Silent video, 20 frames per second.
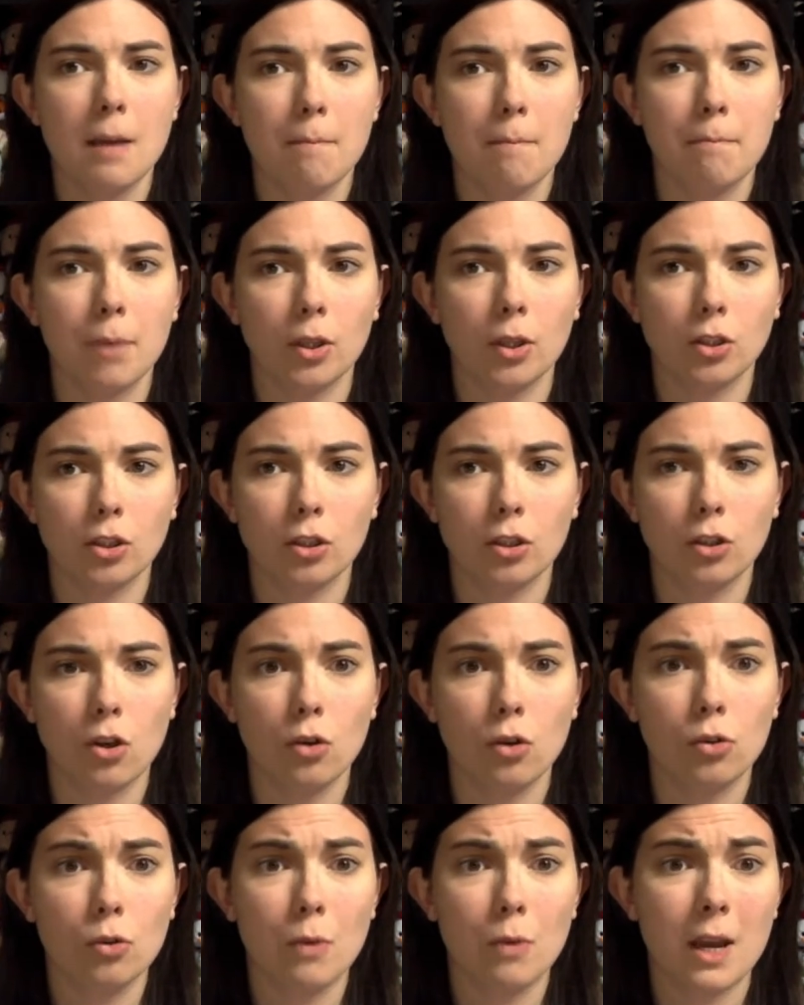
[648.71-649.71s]
But
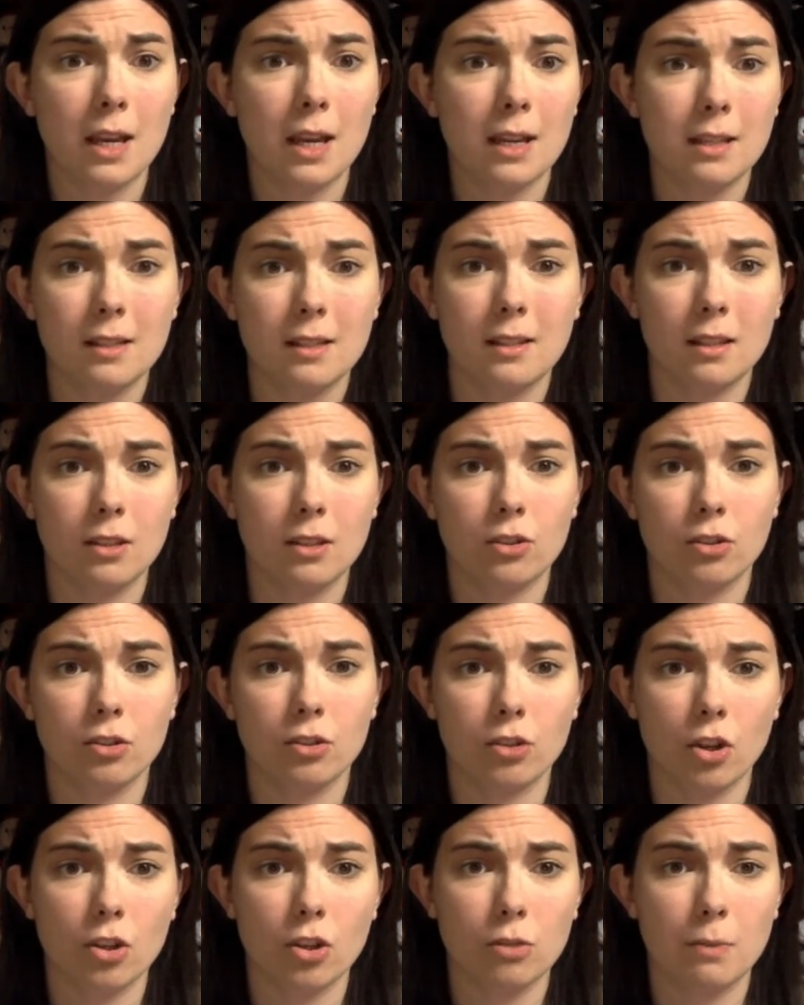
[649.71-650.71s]
along the way, his sister
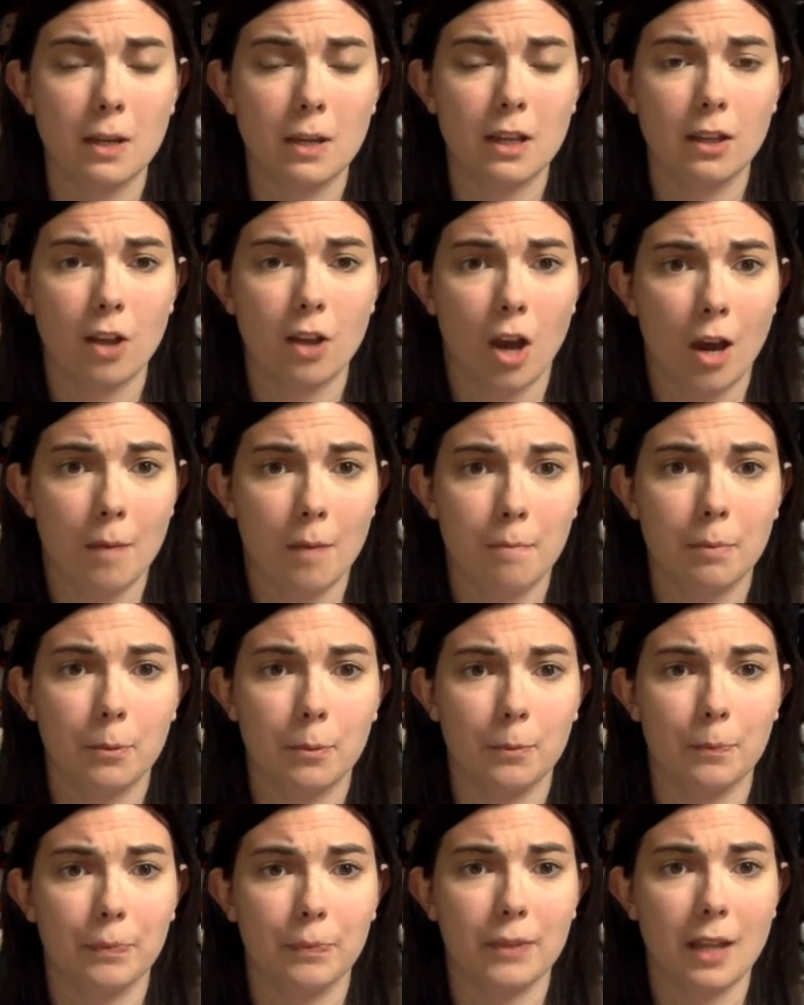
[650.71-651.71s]
does wake up
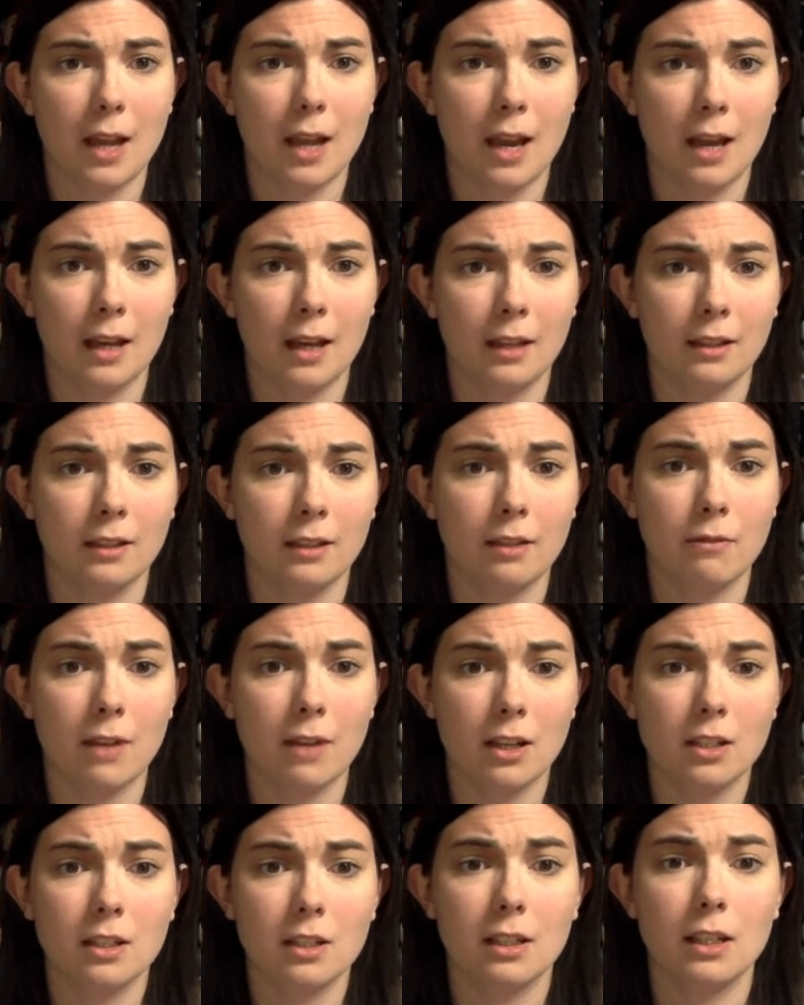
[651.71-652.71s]
and
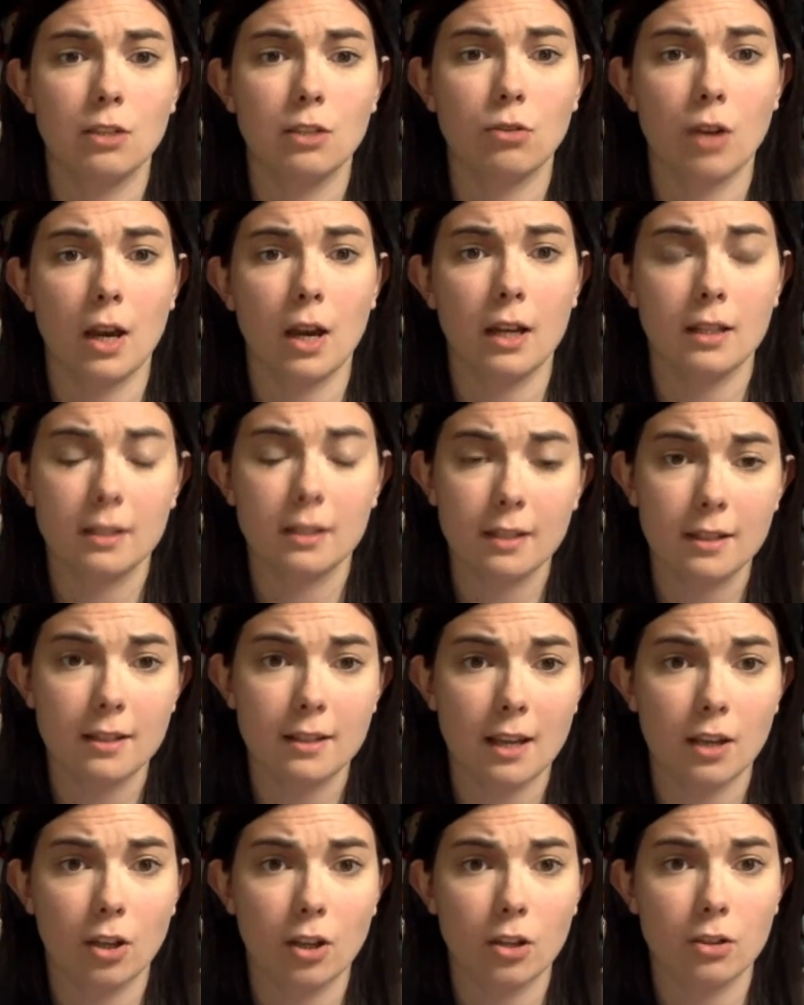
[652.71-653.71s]
eventually tries to
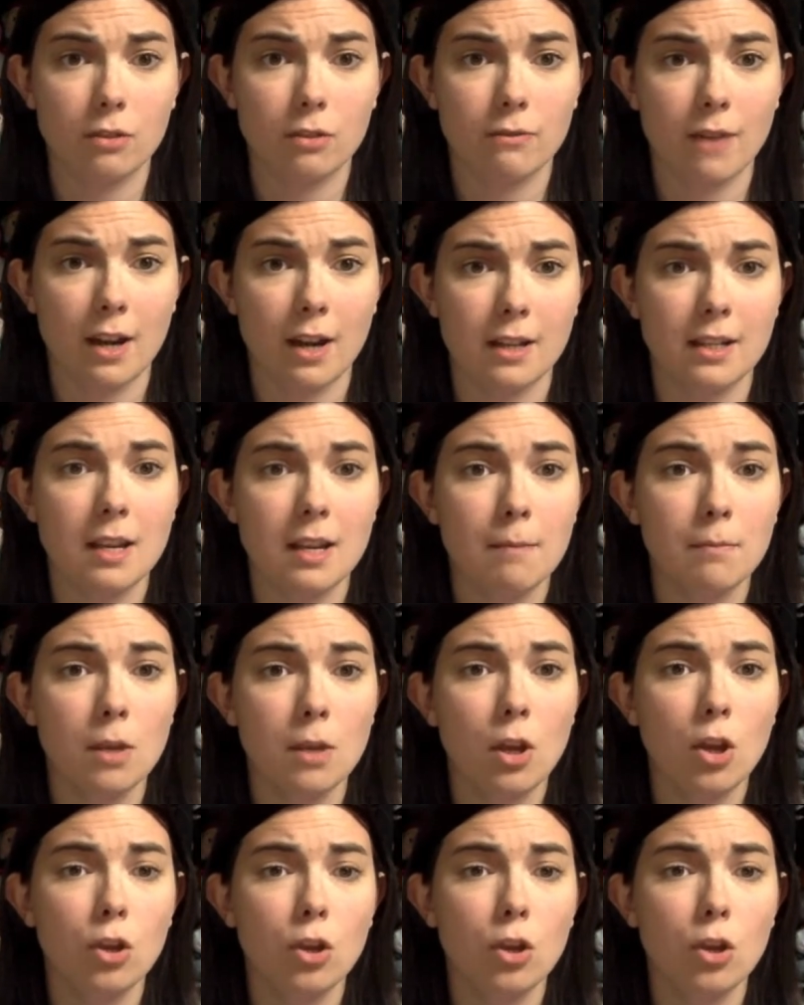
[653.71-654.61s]
set out to find him.